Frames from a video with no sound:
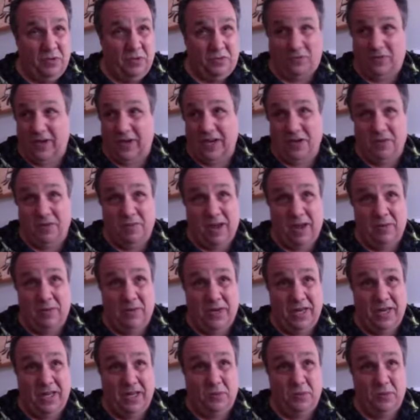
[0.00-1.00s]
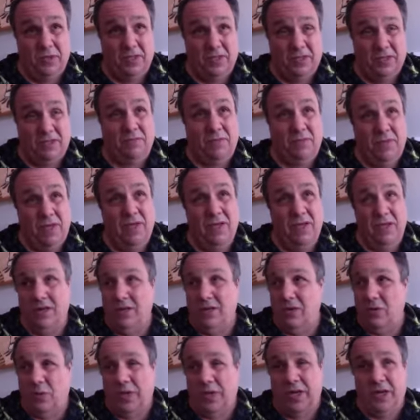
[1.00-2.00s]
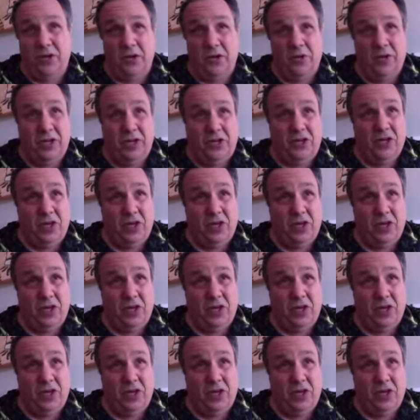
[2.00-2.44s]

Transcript: a friend of mine, but we knew each